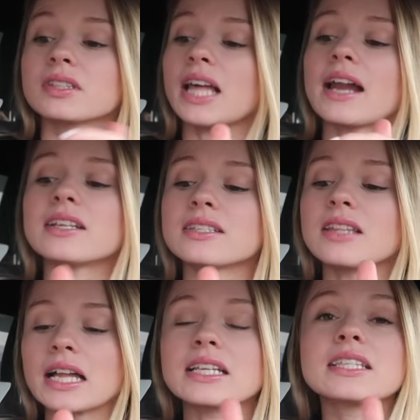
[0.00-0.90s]

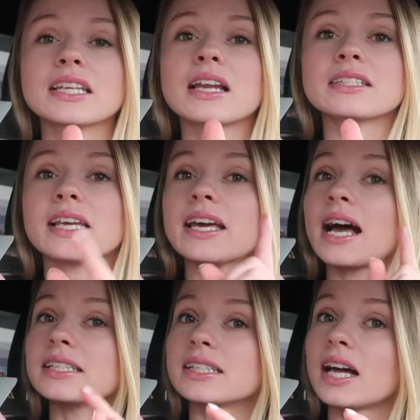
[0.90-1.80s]
That's a 10 out of 10.
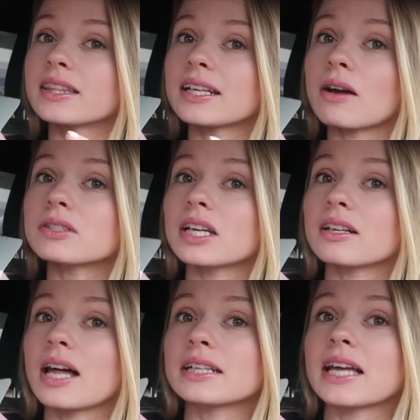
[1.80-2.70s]
I did not think I was
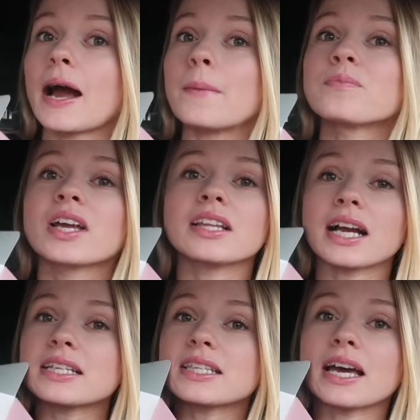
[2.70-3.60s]
gonna lock that. Like
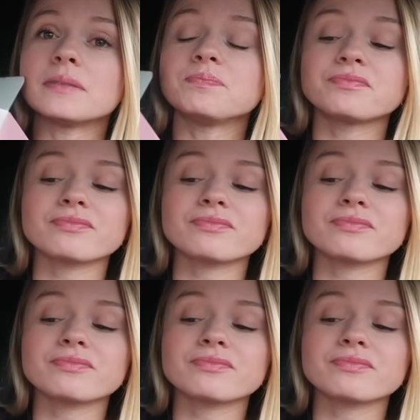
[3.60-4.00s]
I said,